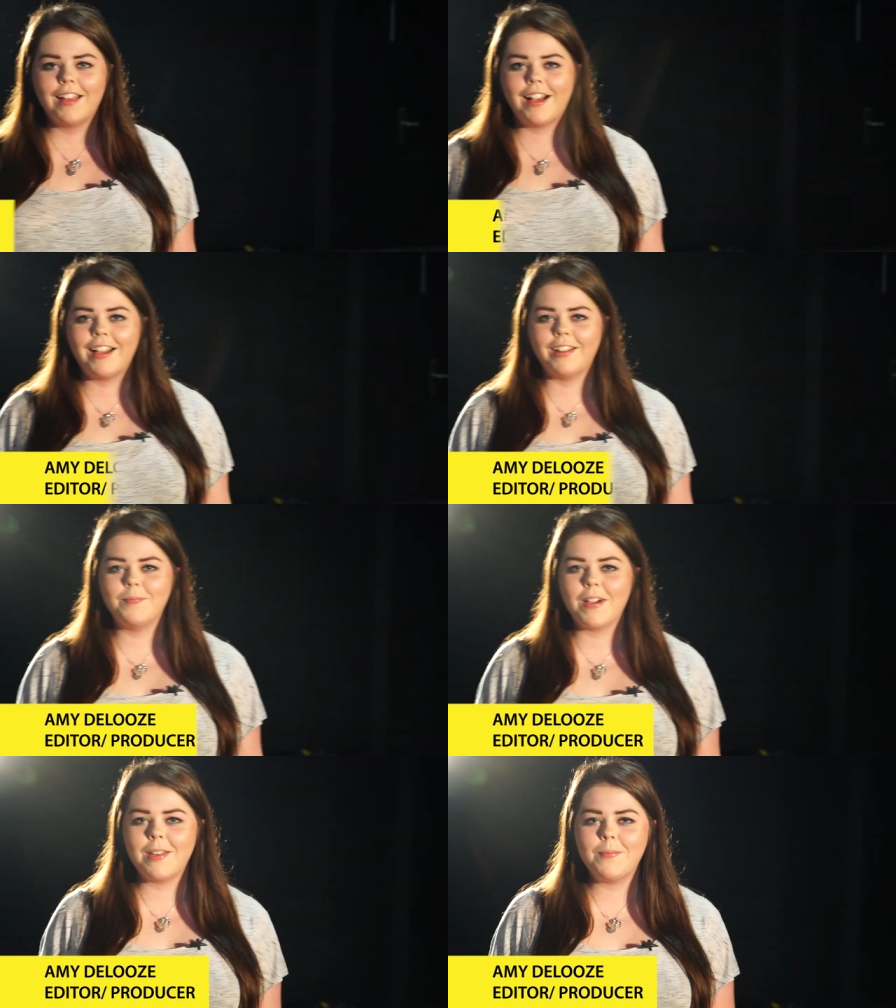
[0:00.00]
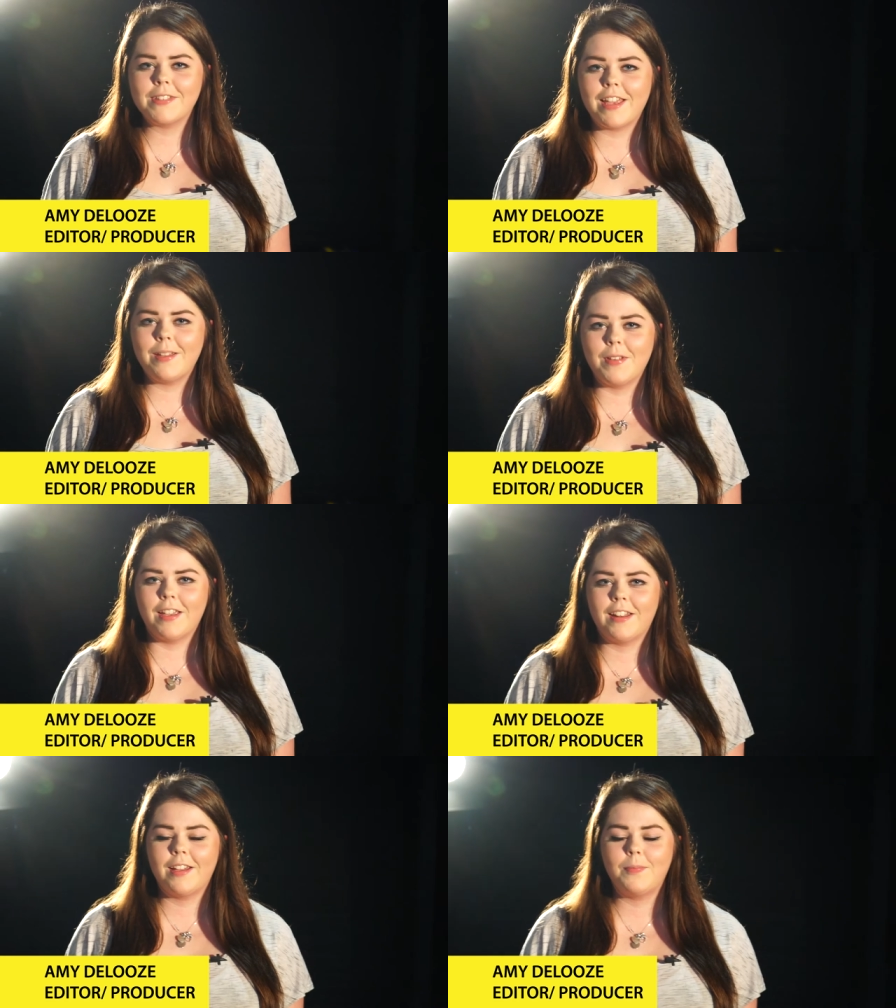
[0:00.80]
Hi, my name is
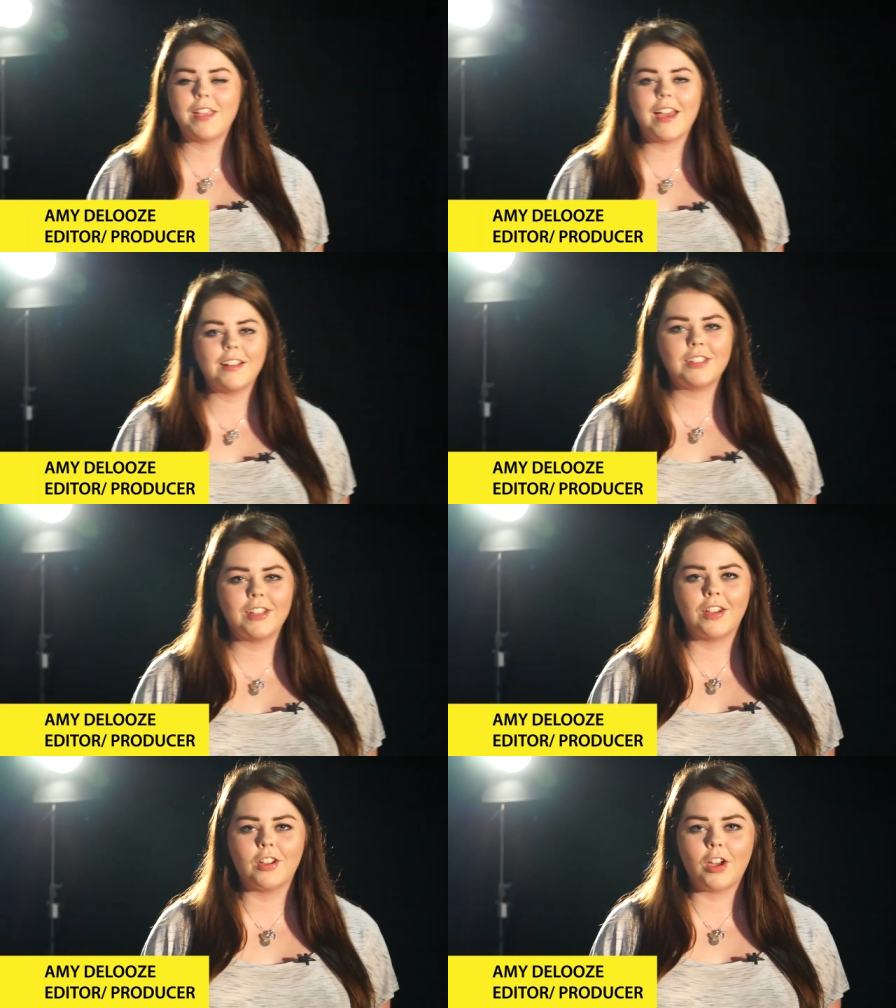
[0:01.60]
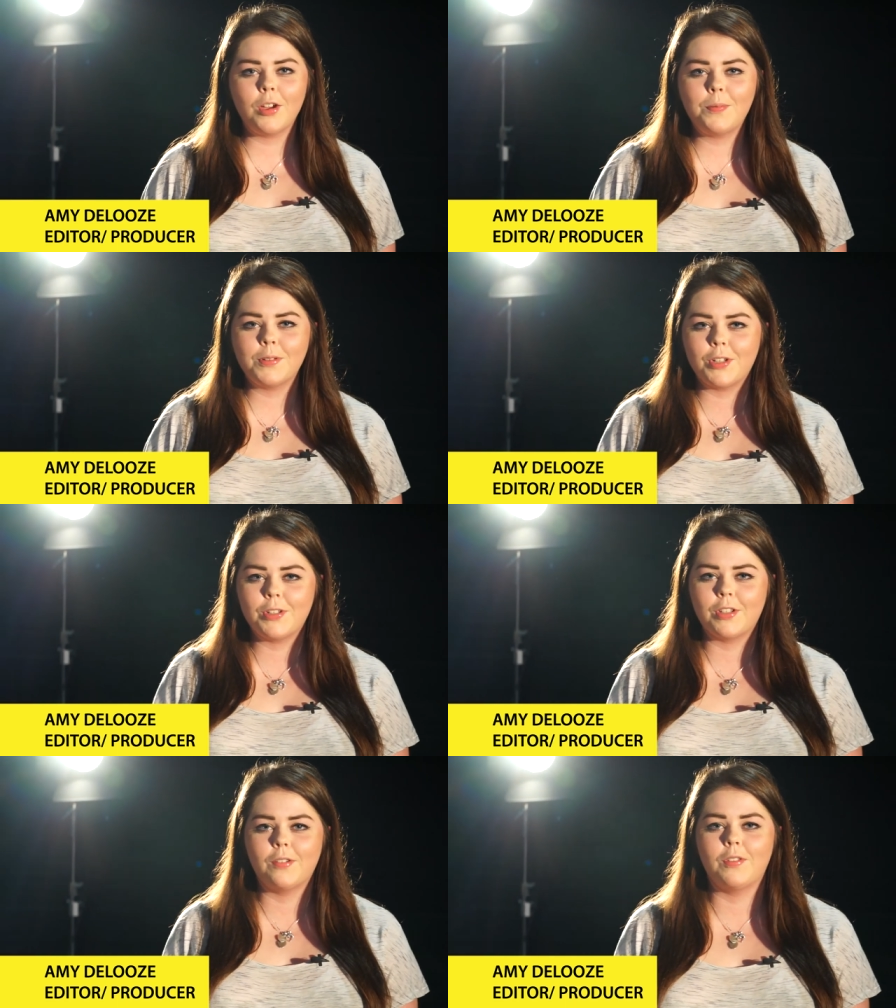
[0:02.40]
Amy, and I am the editor and co
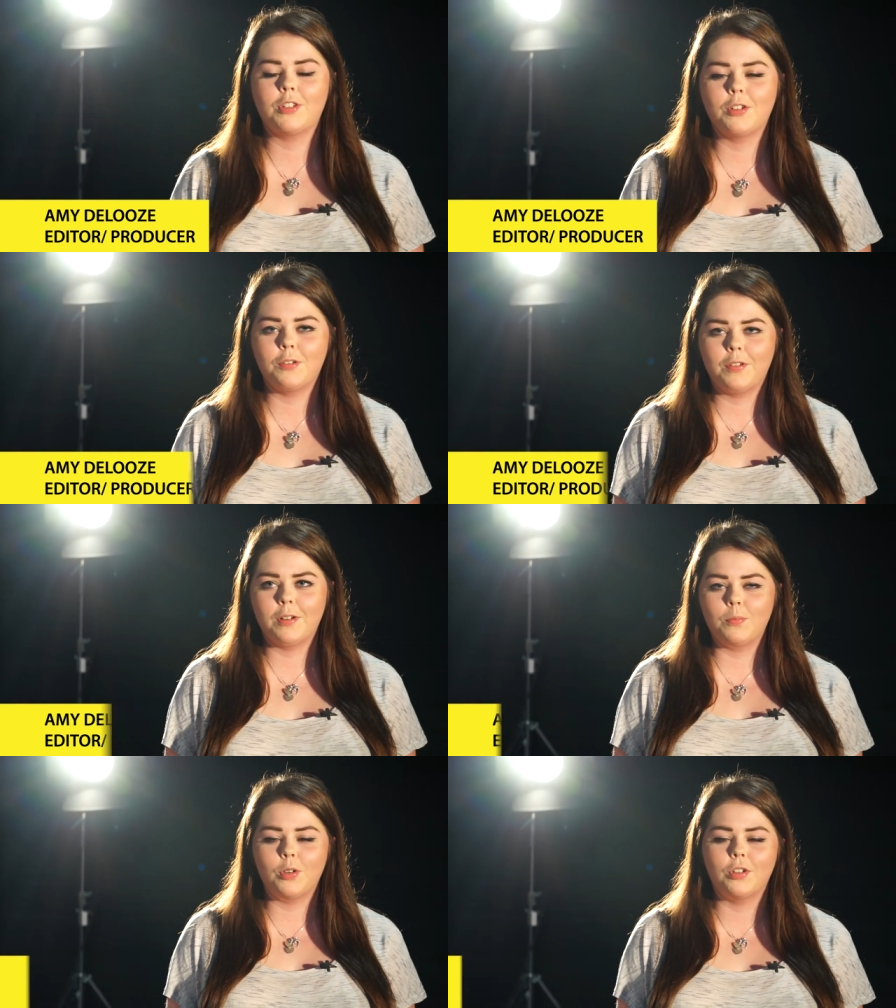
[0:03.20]
producer of the short film